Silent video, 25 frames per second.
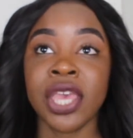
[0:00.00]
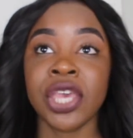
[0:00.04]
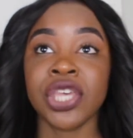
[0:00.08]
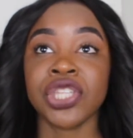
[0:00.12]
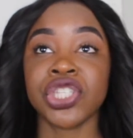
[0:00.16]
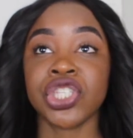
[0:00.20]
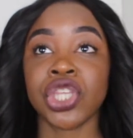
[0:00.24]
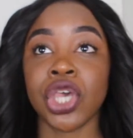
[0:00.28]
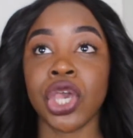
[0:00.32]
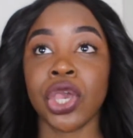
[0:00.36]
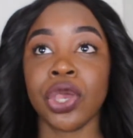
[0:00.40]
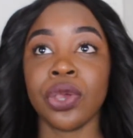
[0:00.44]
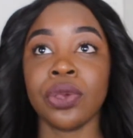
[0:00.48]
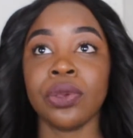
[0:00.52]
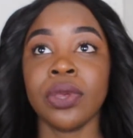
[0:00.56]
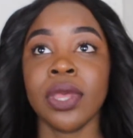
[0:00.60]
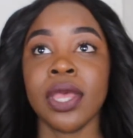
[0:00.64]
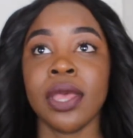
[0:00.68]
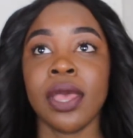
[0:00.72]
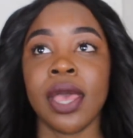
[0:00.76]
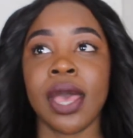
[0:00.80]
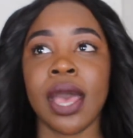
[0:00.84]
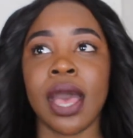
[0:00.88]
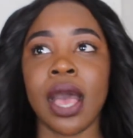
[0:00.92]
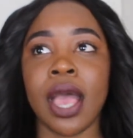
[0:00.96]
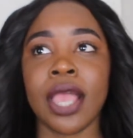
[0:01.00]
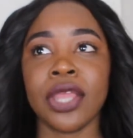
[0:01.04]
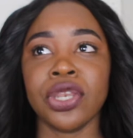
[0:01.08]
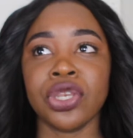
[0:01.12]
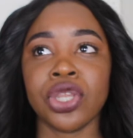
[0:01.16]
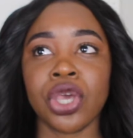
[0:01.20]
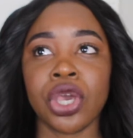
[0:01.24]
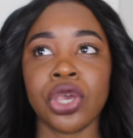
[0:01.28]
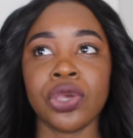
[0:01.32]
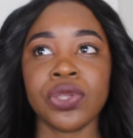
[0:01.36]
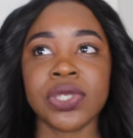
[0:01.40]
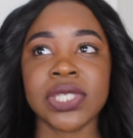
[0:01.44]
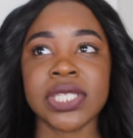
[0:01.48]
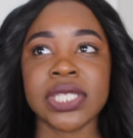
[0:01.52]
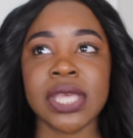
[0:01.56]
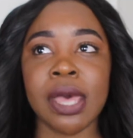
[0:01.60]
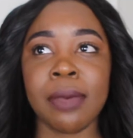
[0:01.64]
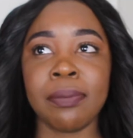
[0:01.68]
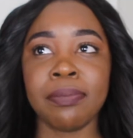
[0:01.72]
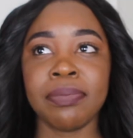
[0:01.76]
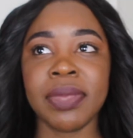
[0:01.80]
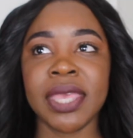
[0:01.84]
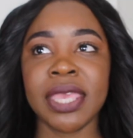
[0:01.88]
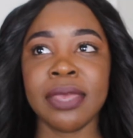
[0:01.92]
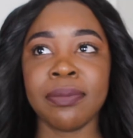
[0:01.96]
So I know
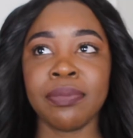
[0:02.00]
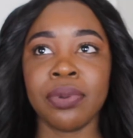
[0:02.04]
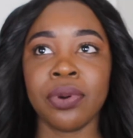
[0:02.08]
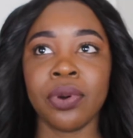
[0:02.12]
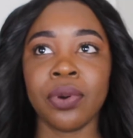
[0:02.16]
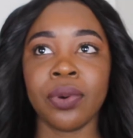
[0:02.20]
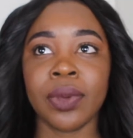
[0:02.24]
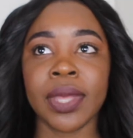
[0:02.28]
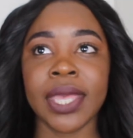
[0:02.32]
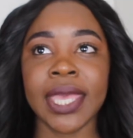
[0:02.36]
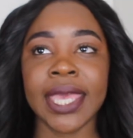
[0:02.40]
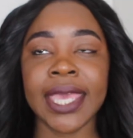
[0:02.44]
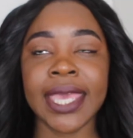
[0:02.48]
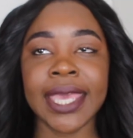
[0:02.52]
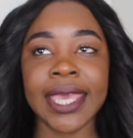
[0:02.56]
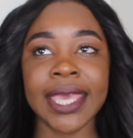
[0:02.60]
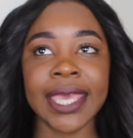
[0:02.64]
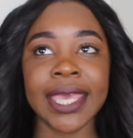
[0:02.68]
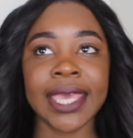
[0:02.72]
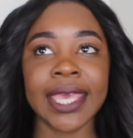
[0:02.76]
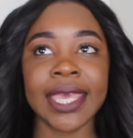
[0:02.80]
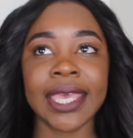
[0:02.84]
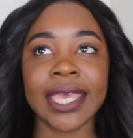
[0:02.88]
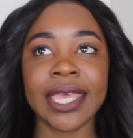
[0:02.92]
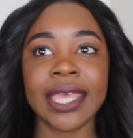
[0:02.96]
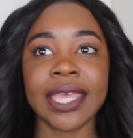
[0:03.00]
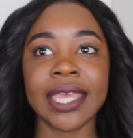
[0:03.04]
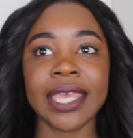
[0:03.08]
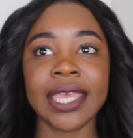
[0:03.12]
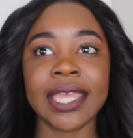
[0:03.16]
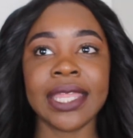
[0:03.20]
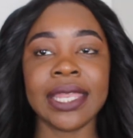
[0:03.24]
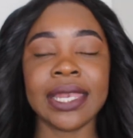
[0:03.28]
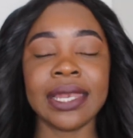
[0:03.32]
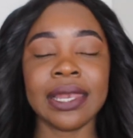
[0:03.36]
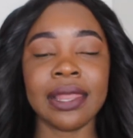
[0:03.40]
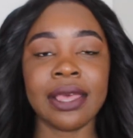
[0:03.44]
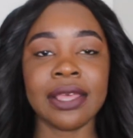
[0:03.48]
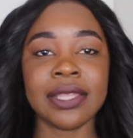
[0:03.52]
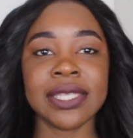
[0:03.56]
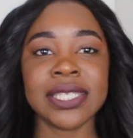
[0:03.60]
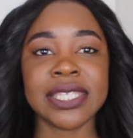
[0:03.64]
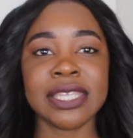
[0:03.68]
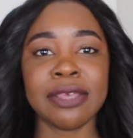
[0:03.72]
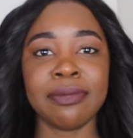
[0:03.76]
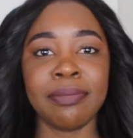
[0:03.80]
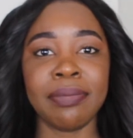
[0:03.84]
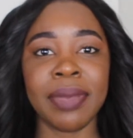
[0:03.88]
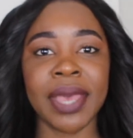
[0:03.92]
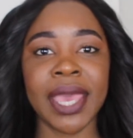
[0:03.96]
some people here in
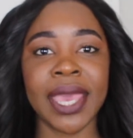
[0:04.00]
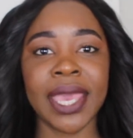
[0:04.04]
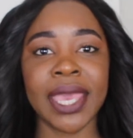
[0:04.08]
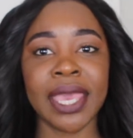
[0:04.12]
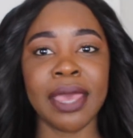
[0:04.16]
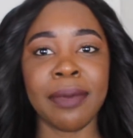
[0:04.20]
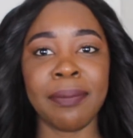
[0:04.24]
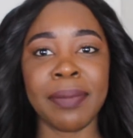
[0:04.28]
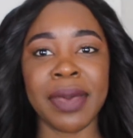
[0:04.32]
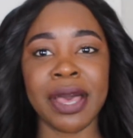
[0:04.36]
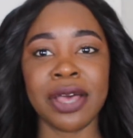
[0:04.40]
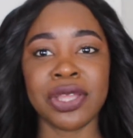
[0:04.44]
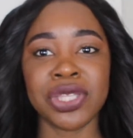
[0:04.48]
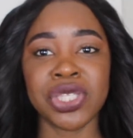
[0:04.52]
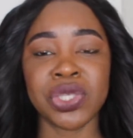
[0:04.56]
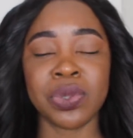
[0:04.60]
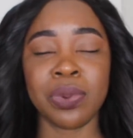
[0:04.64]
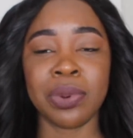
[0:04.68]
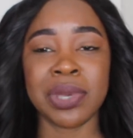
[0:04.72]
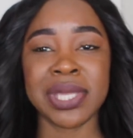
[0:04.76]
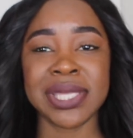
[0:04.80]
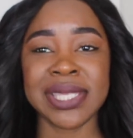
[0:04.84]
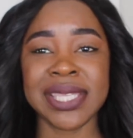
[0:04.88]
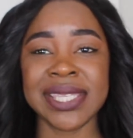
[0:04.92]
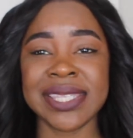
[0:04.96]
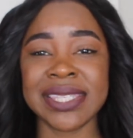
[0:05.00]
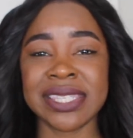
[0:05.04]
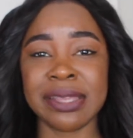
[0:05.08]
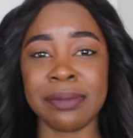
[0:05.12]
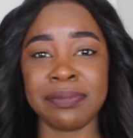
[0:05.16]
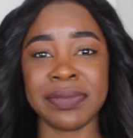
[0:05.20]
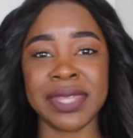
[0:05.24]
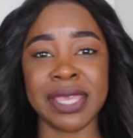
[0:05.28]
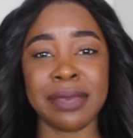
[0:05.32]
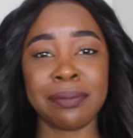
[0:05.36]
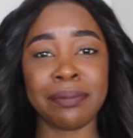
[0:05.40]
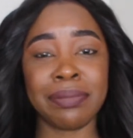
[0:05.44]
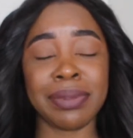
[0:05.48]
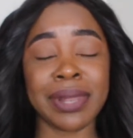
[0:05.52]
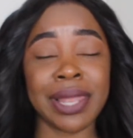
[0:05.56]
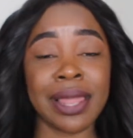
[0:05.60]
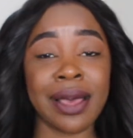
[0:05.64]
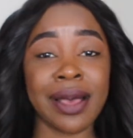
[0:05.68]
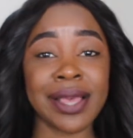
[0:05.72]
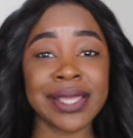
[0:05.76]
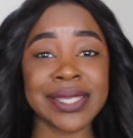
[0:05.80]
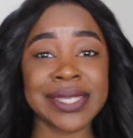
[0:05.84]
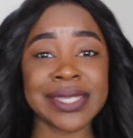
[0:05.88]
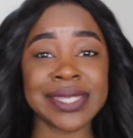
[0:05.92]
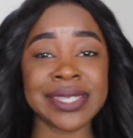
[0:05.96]
London pay about 20 something
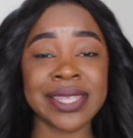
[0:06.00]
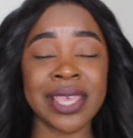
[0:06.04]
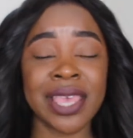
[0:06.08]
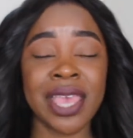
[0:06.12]
plus